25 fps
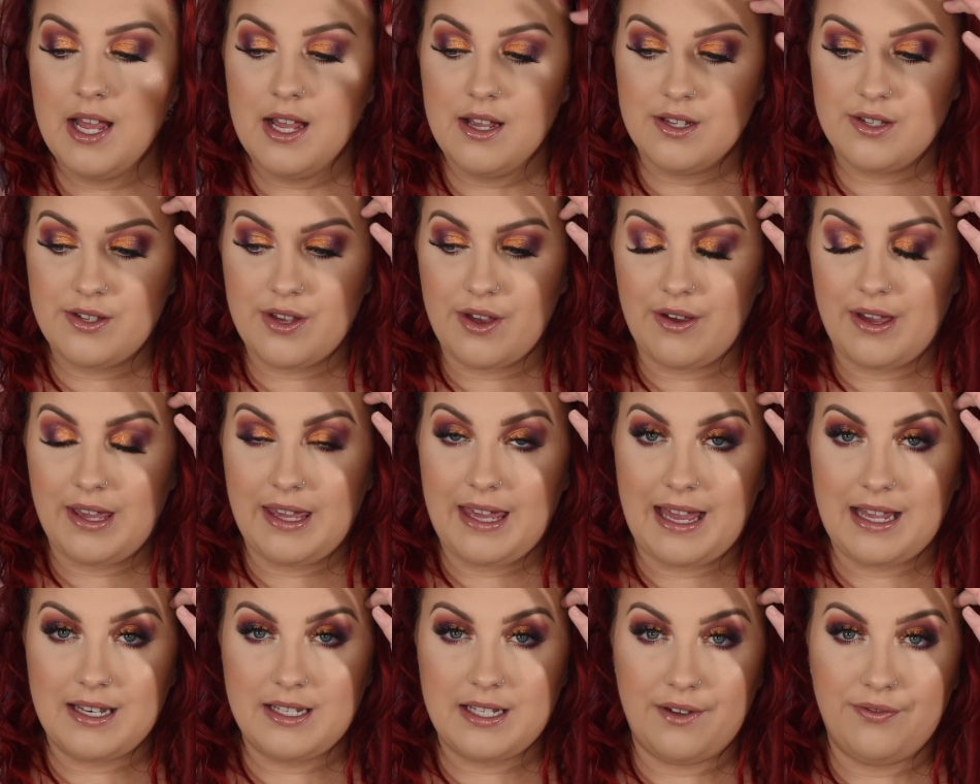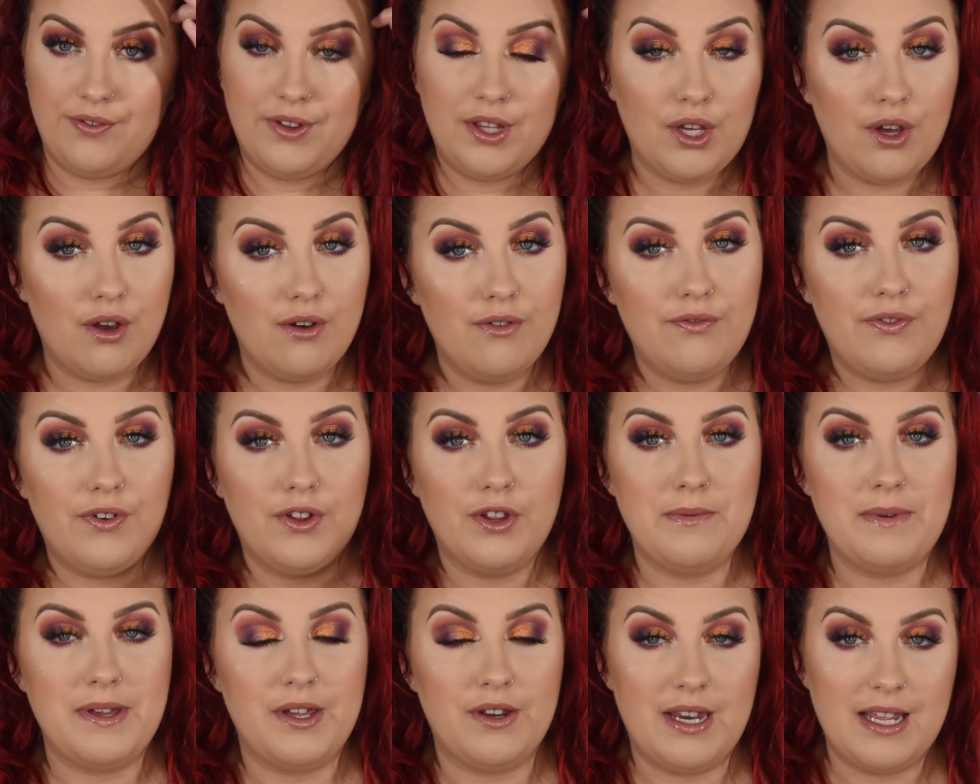So yeah, definitely go and
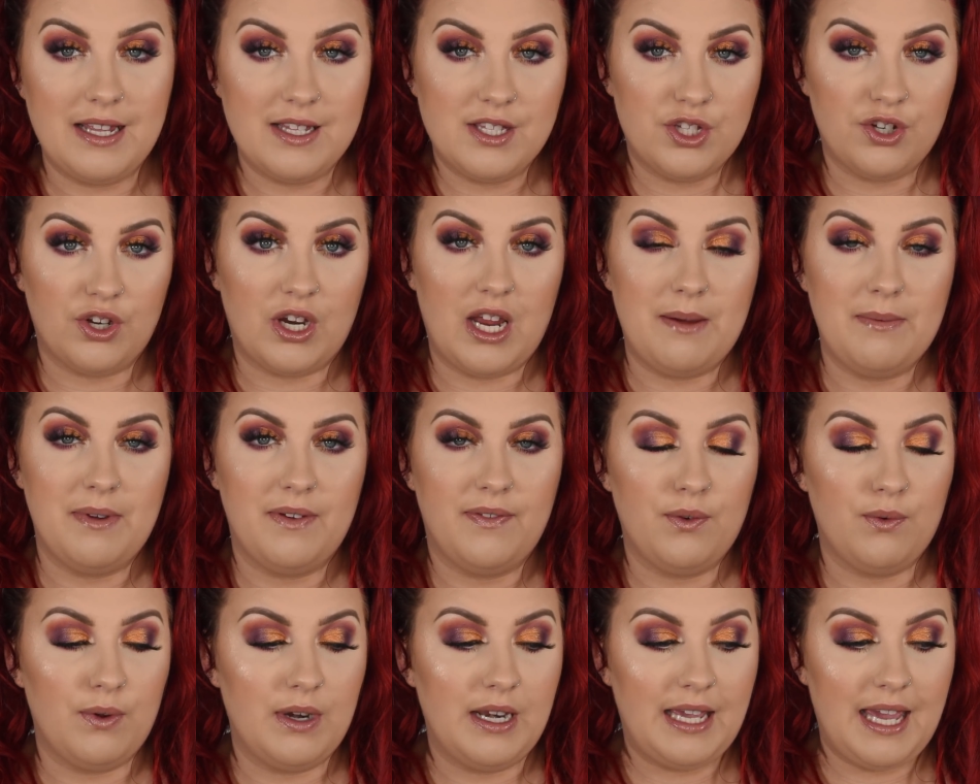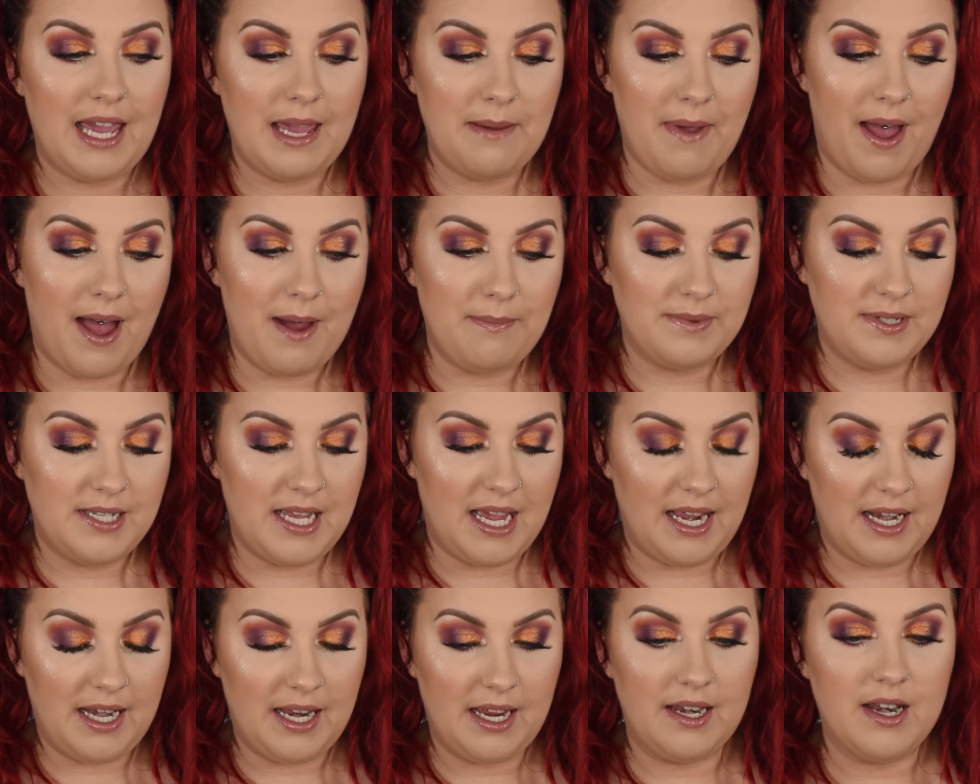follow me on Instagram if you want to keep
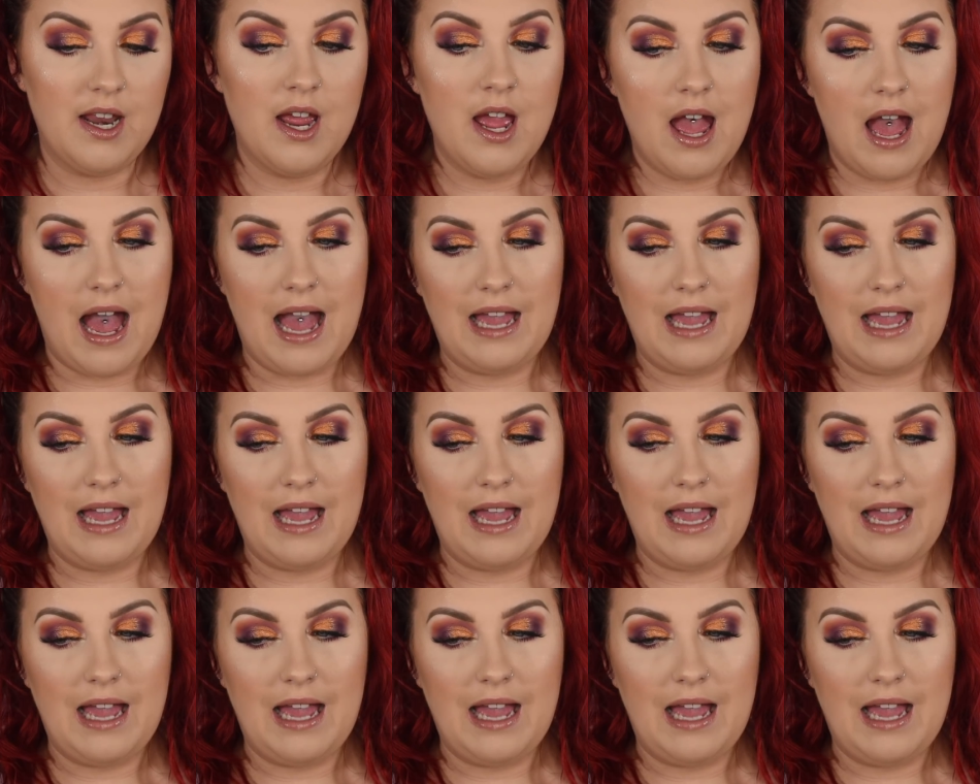updated.